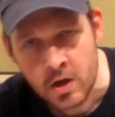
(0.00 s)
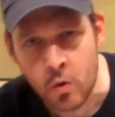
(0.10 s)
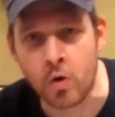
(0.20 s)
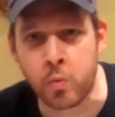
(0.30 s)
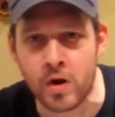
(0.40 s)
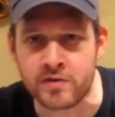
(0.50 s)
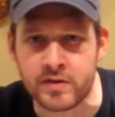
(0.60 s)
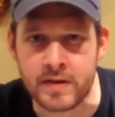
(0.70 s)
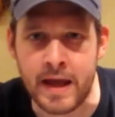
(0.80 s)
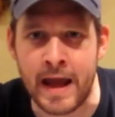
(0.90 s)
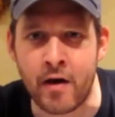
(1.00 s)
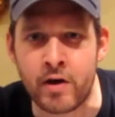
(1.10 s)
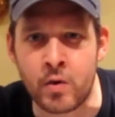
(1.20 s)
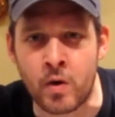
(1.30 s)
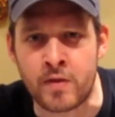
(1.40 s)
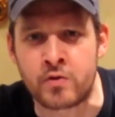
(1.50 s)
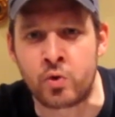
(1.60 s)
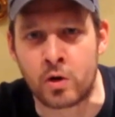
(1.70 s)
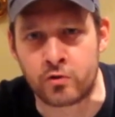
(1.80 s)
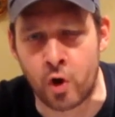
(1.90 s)
or ones in the area where the
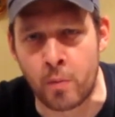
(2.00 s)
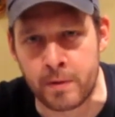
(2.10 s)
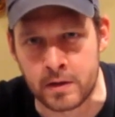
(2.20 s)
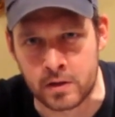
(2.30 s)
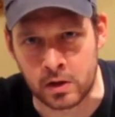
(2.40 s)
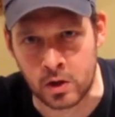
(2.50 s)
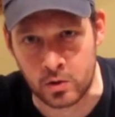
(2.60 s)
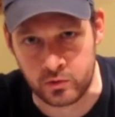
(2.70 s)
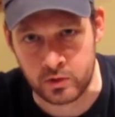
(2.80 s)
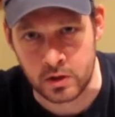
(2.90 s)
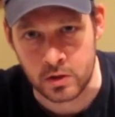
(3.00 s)
doors open and close,